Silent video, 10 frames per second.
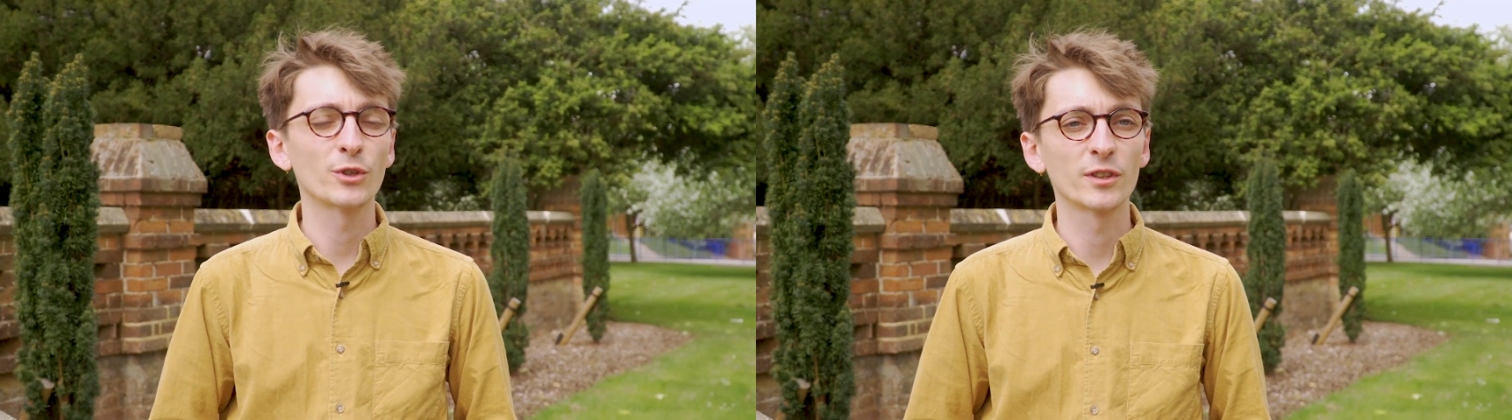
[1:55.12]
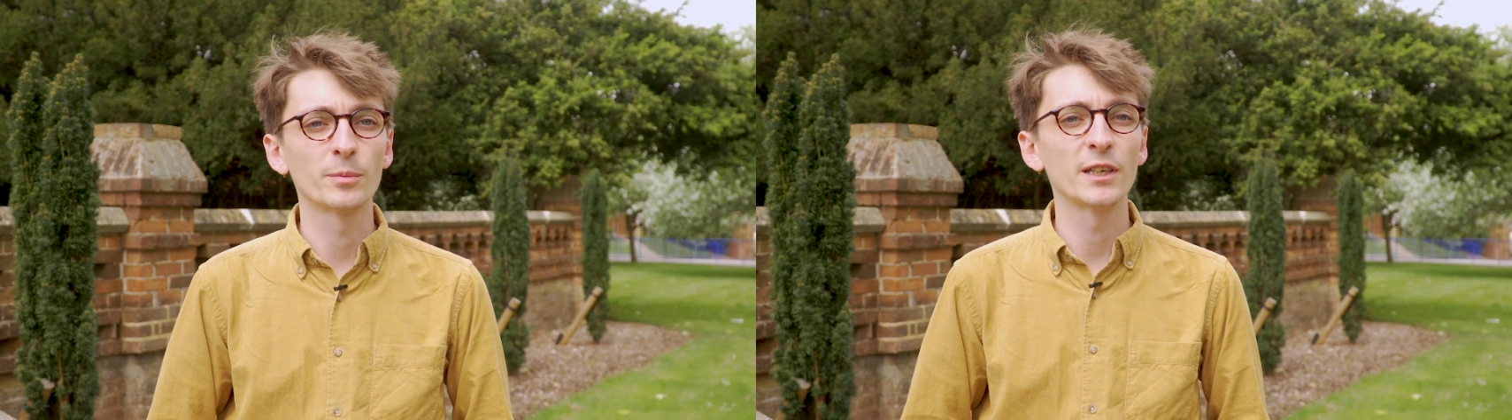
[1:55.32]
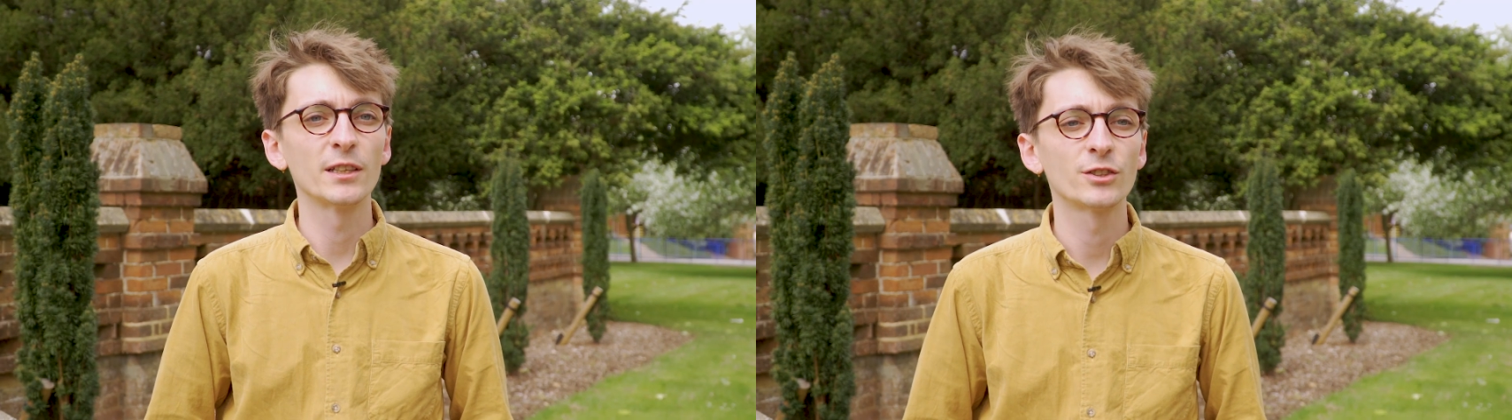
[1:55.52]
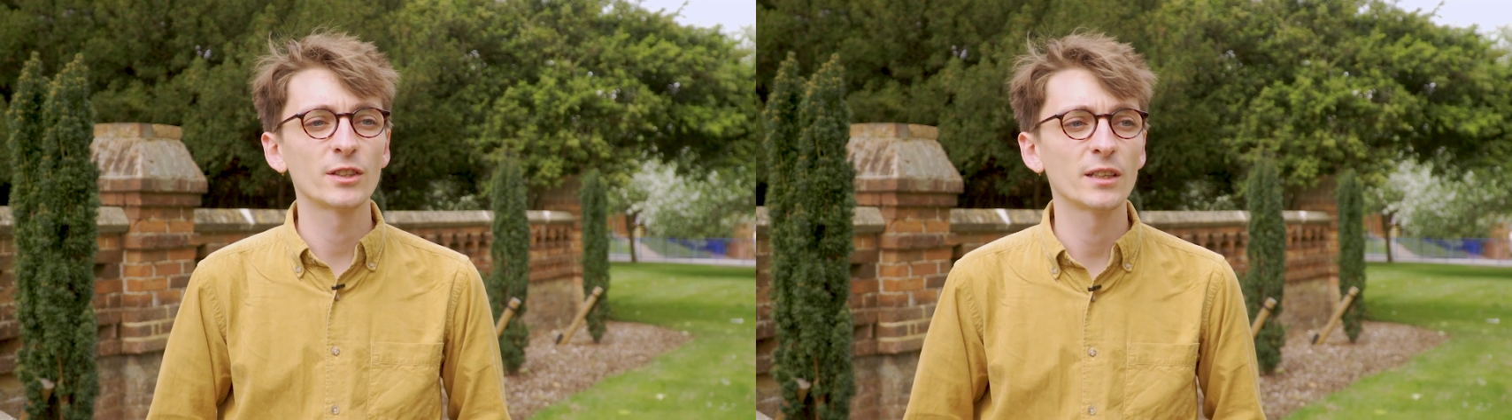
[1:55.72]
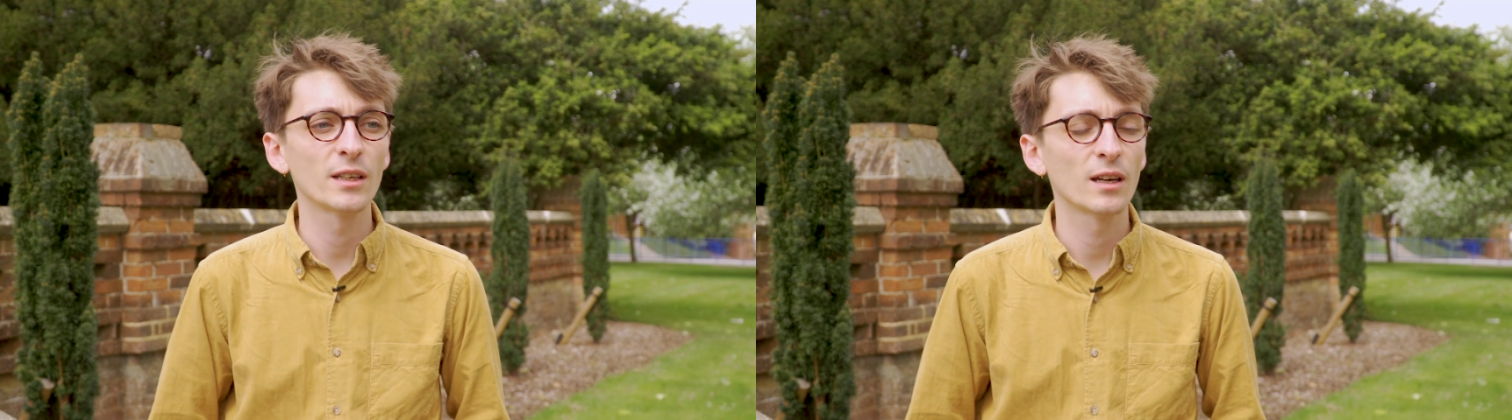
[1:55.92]
during the
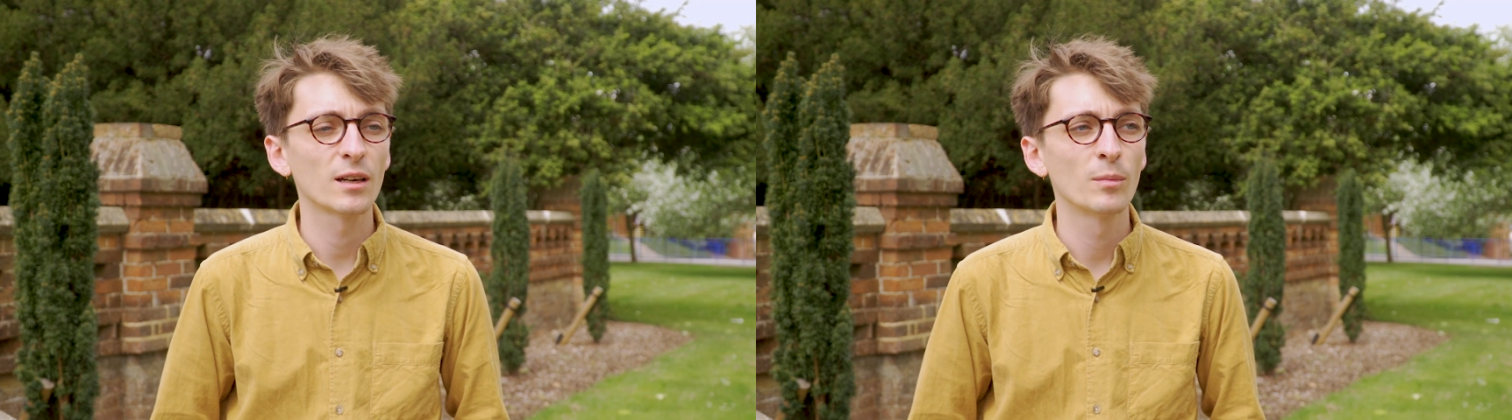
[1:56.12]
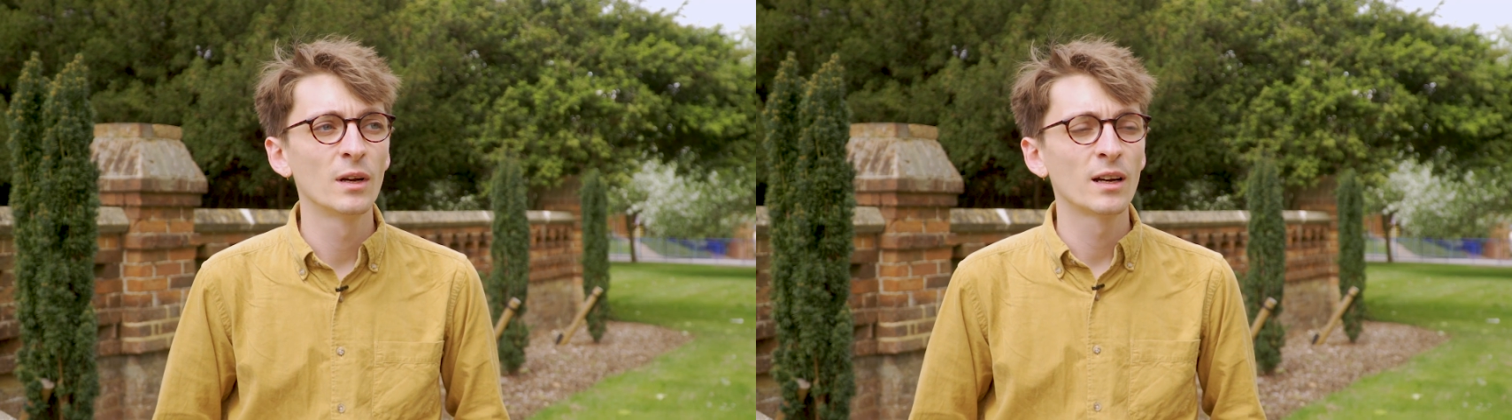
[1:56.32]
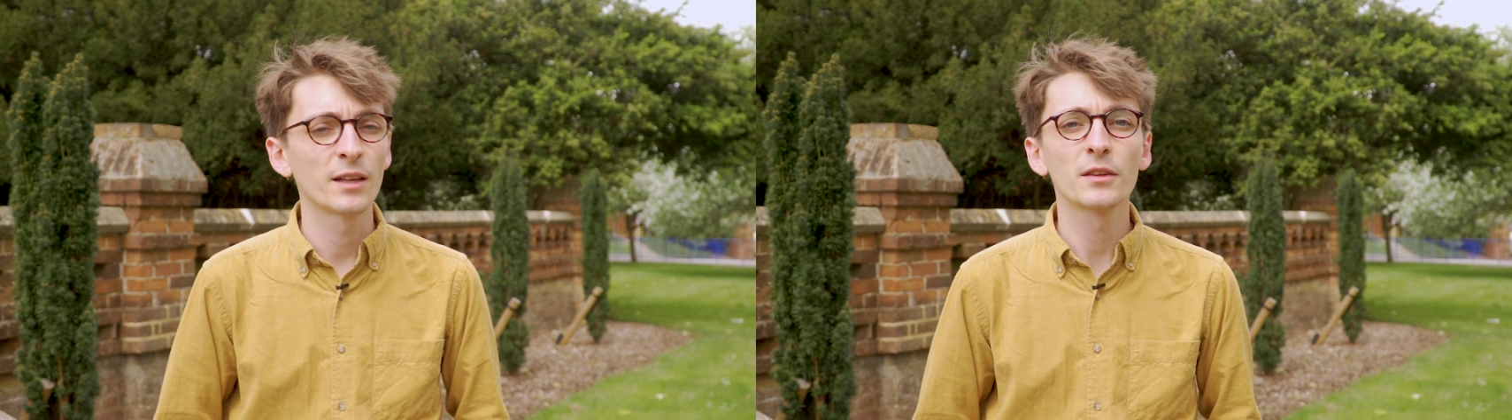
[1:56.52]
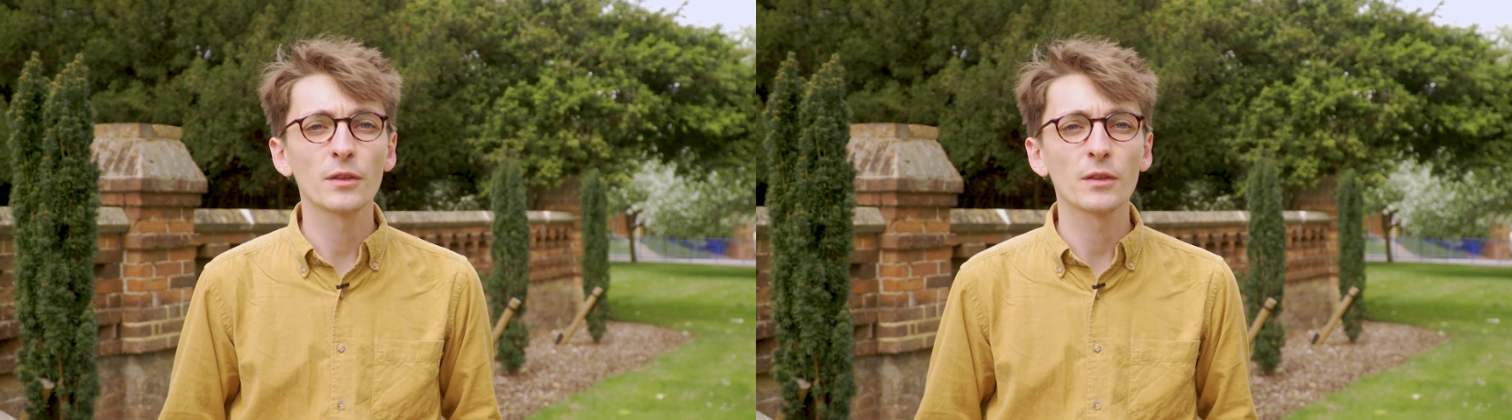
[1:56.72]
PhD. Um, I think